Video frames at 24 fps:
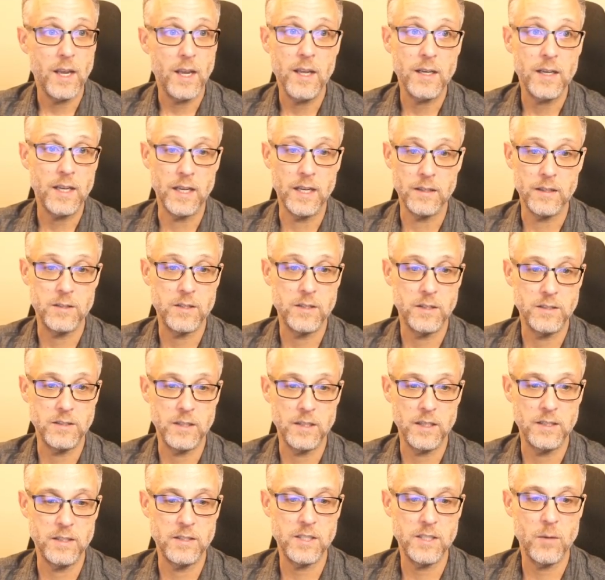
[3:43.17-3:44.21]
And again,
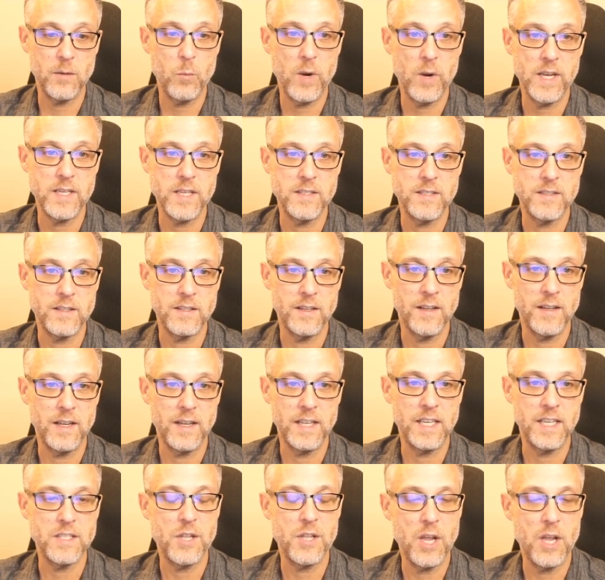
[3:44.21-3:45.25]
in some ways,
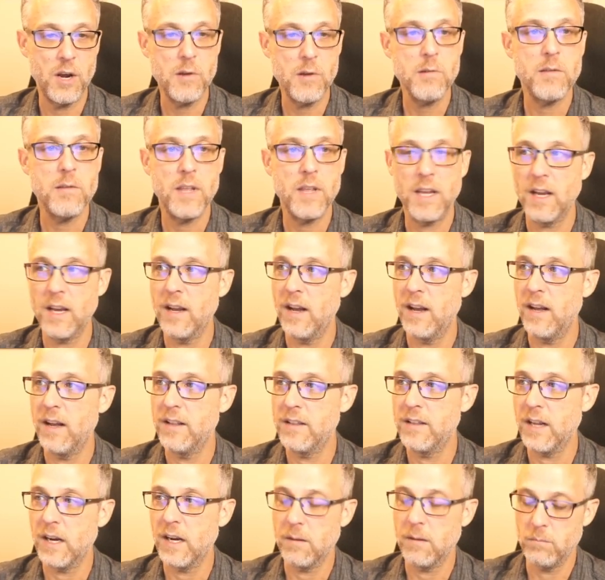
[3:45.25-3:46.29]
I guess the other thing
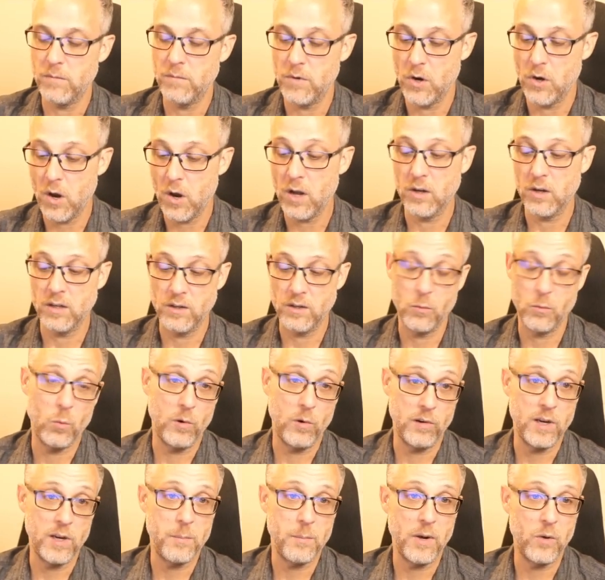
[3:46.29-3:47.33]
that I'm not
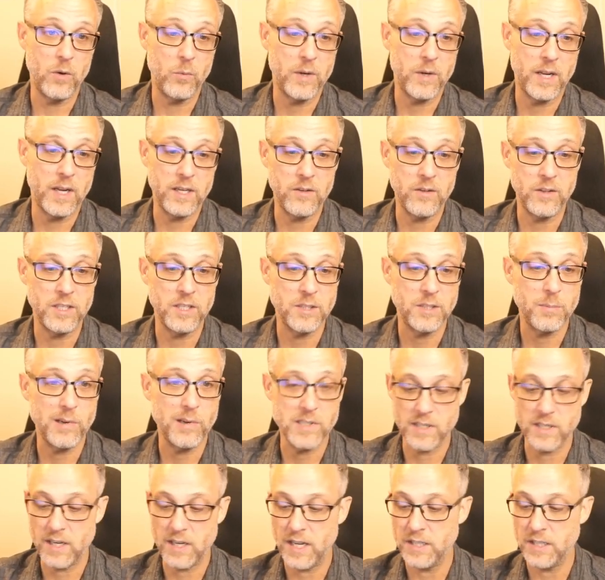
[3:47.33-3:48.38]
worried about when I do these
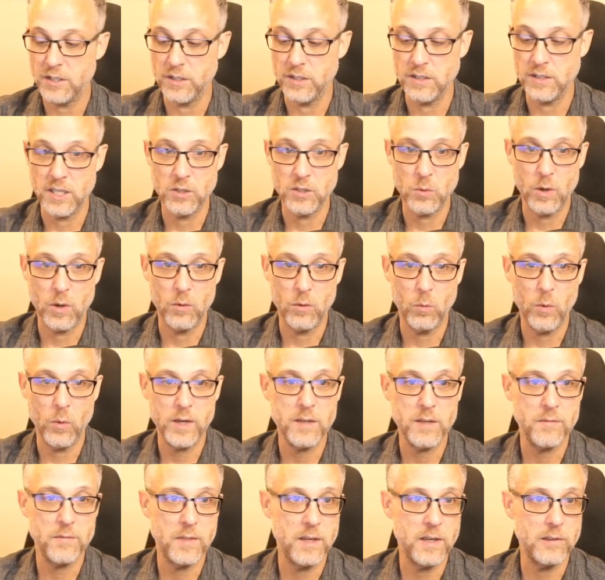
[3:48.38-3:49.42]
presentations is, well, what
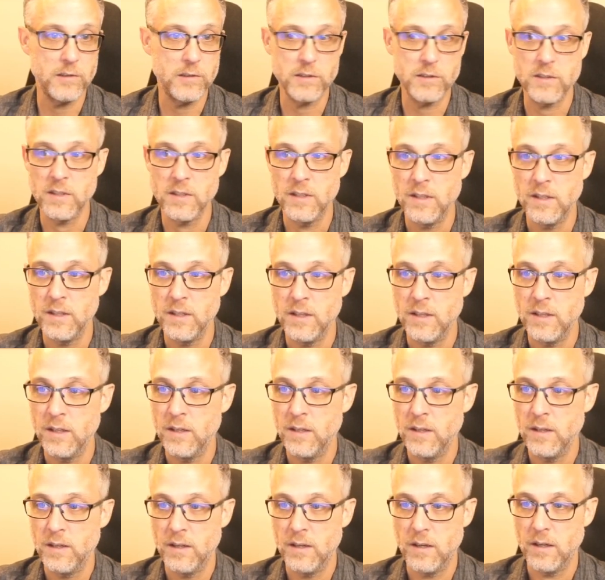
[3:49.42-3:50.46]
if there's,
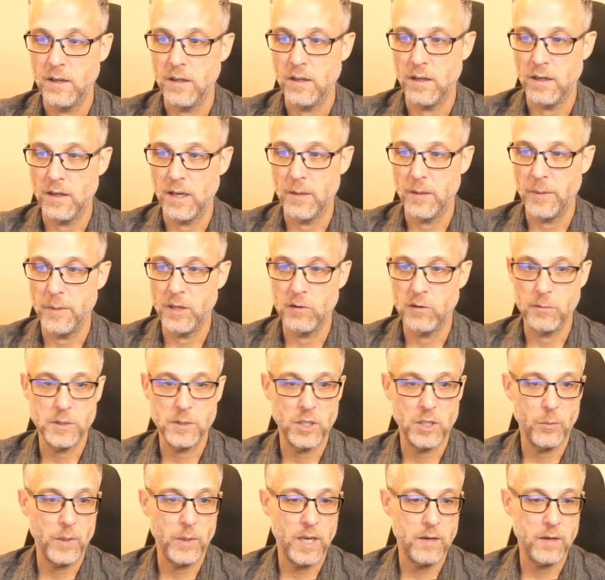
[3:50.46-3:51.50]
how many groups
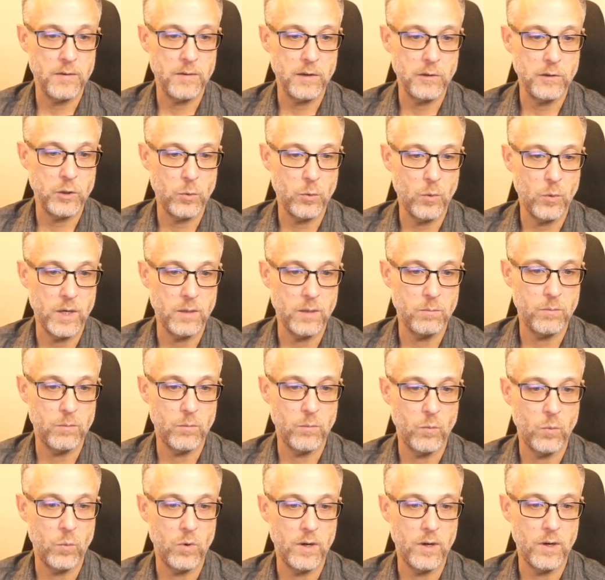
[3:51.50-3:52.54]
did we have here?
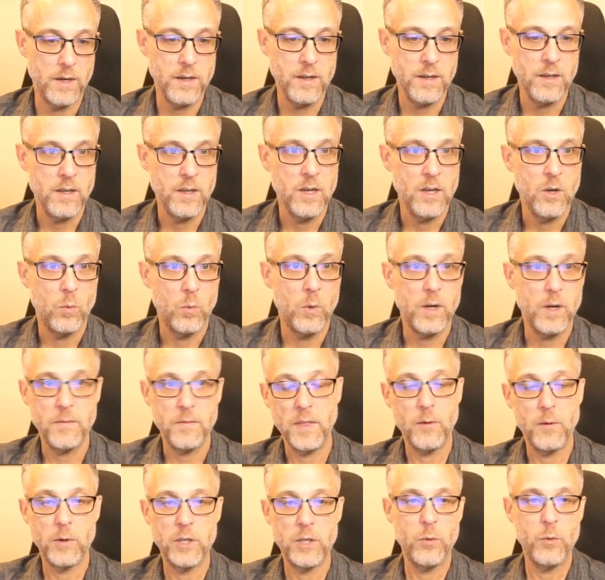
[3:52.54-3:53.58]
21. What if
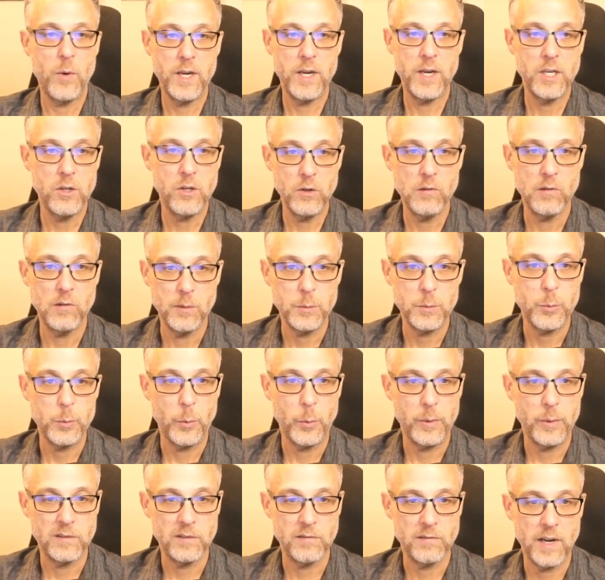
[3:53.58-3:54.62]
there were 22 groups?
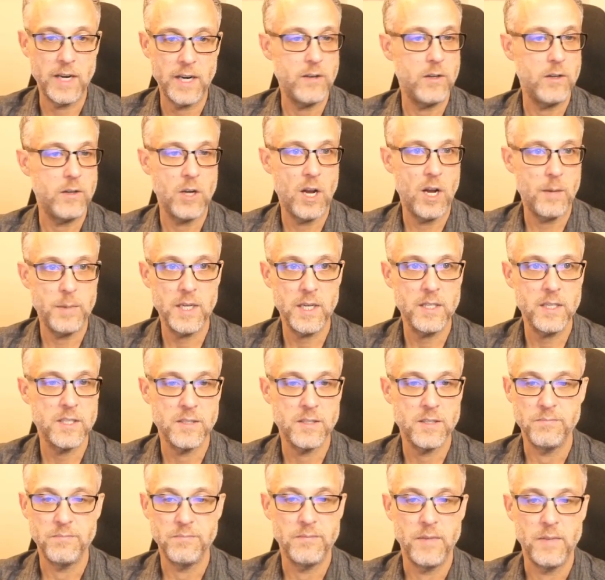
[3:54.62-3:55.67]
Would we run out of topics?
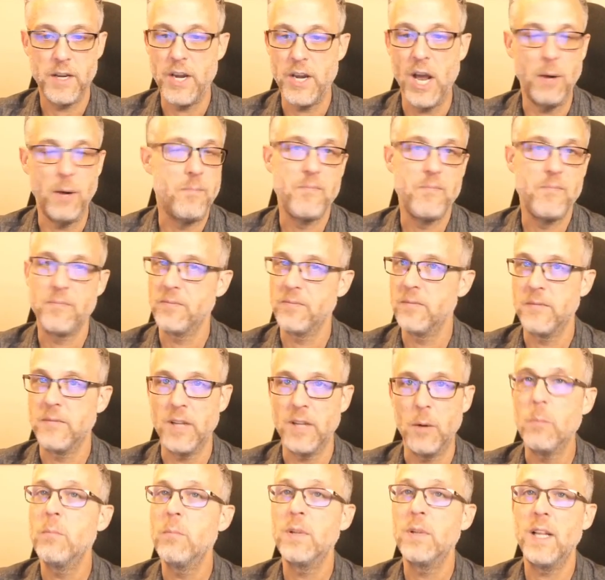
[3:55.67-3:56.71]
No,
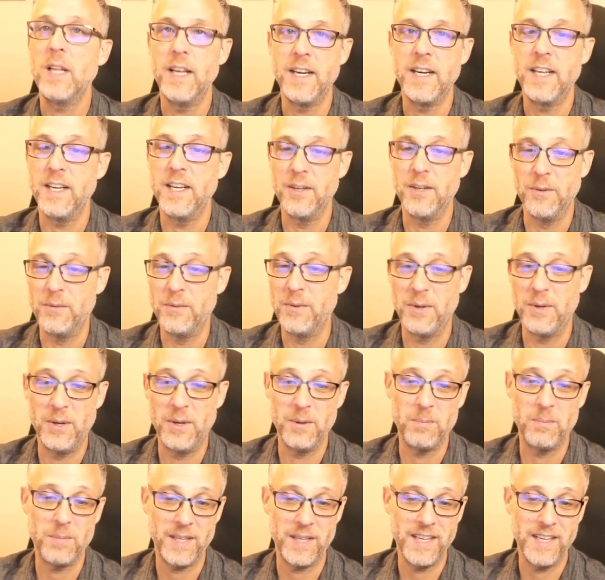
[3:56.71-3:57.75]
plenty of
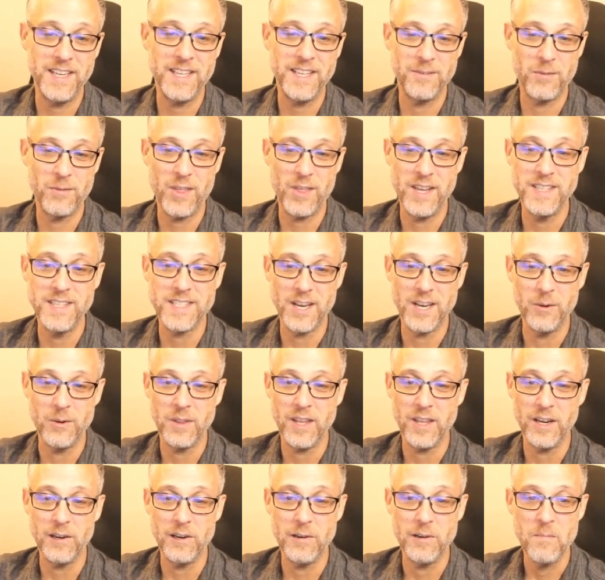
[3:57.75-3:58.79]
things out
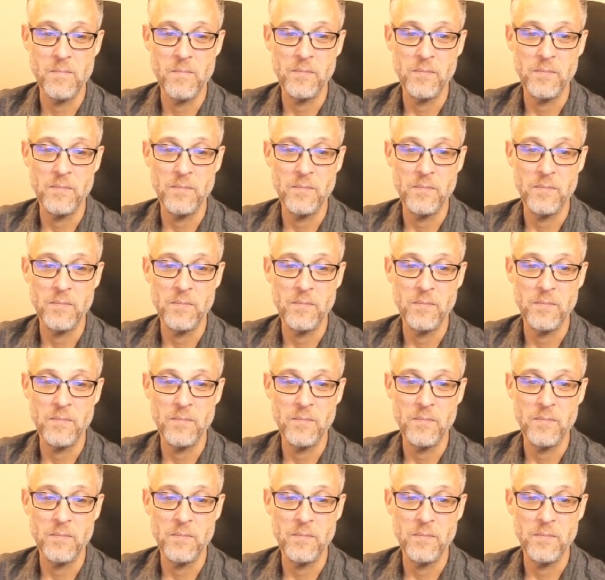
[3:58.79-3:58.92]
there.